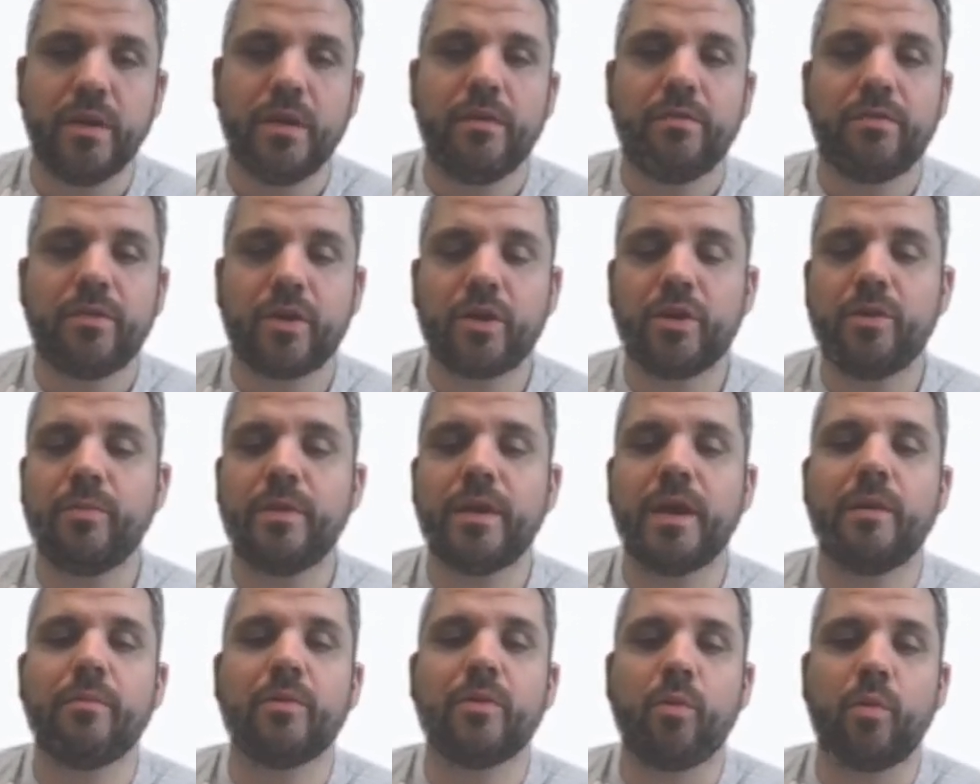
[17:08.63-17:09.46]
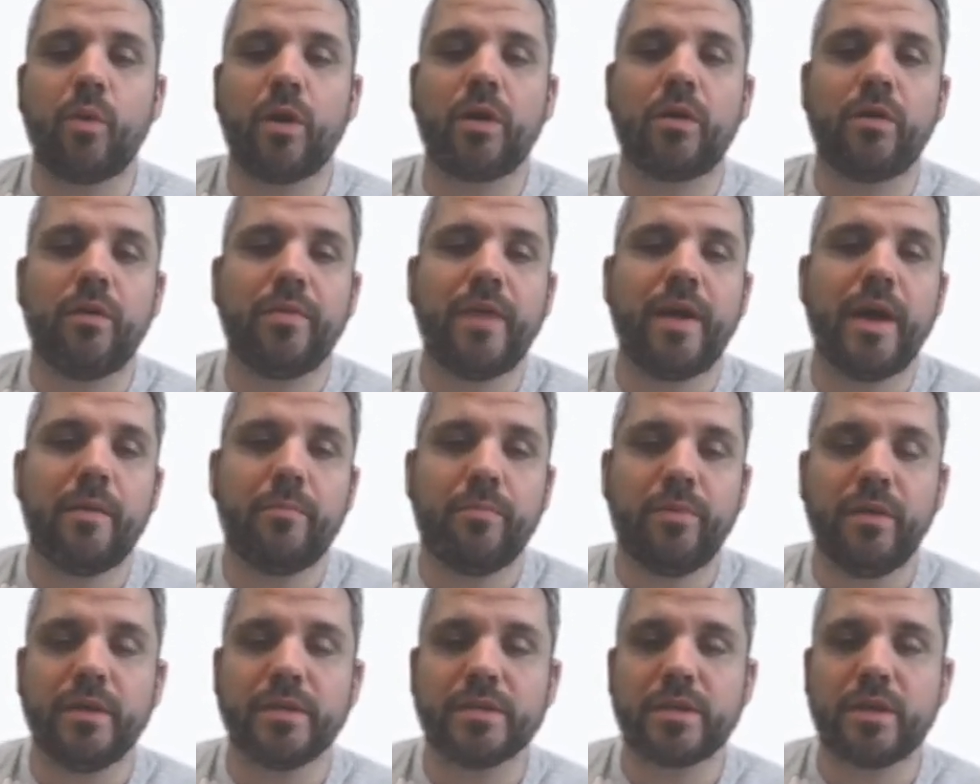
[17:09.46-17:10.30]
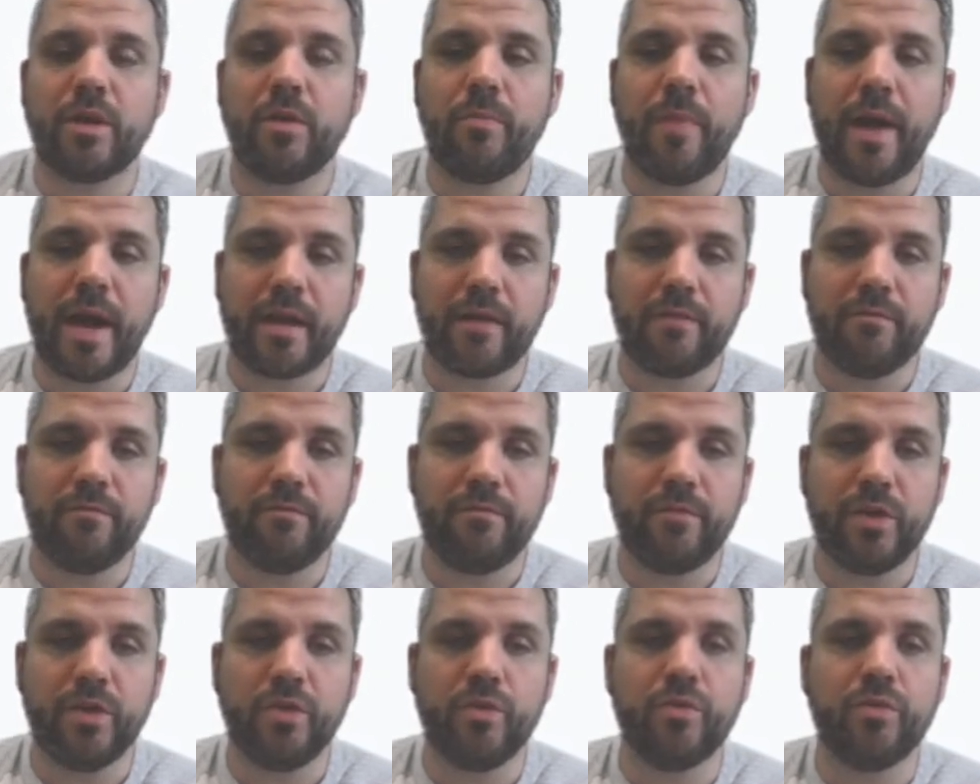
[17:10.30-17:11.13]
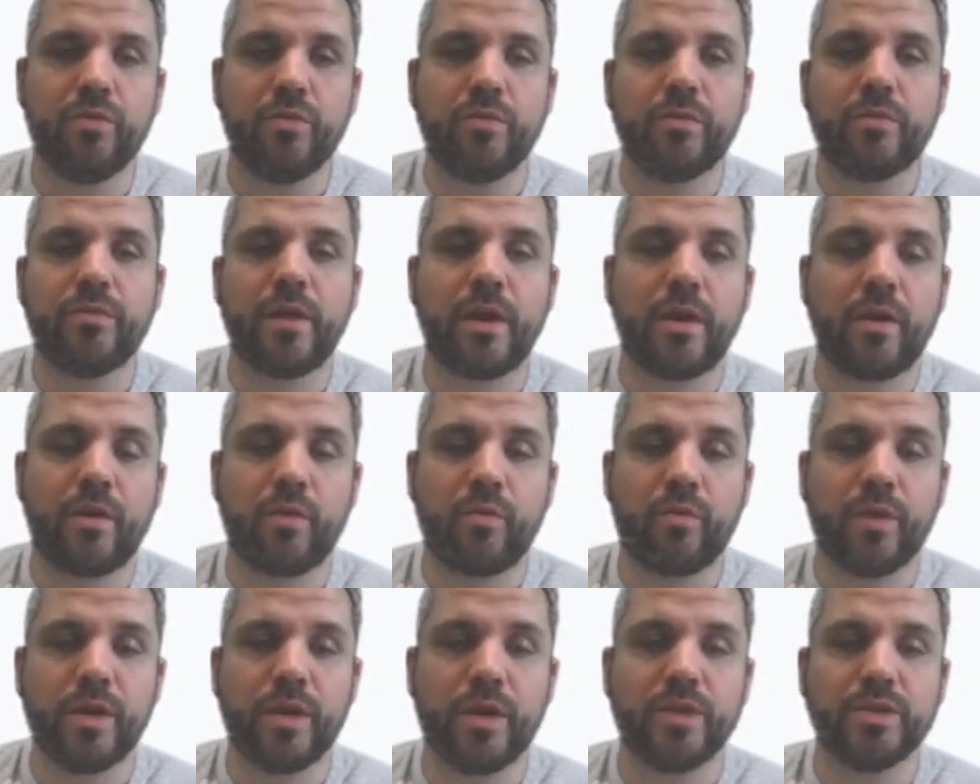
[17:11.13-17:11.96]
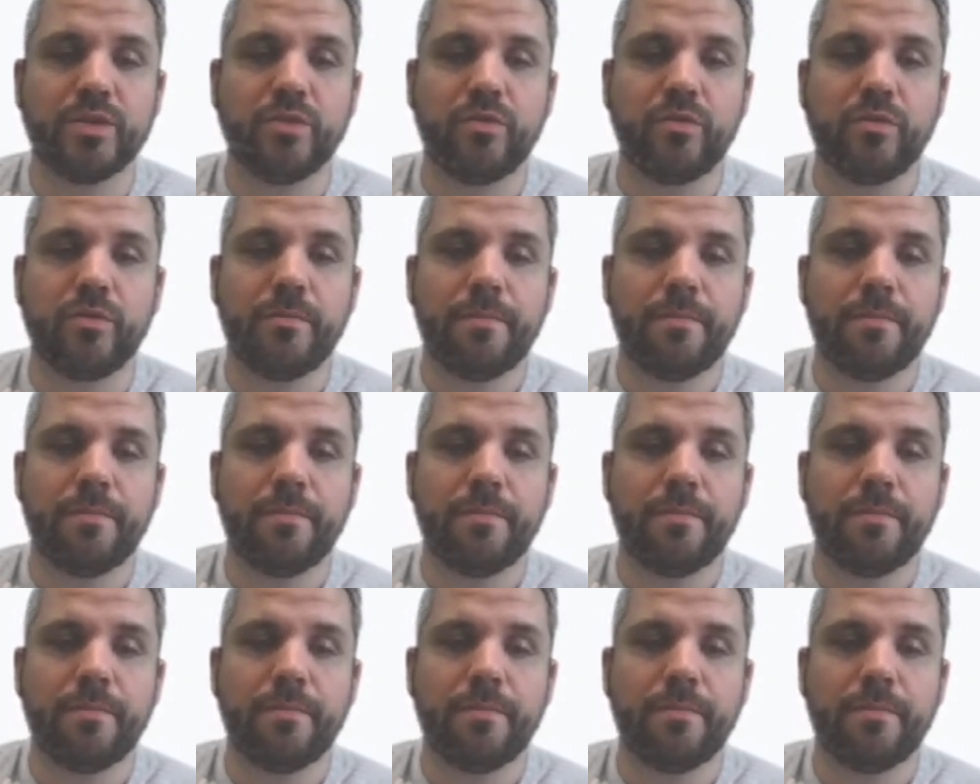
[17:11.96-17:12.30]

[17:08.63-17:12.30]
they're going to be able to work on that, plus go back and view their original.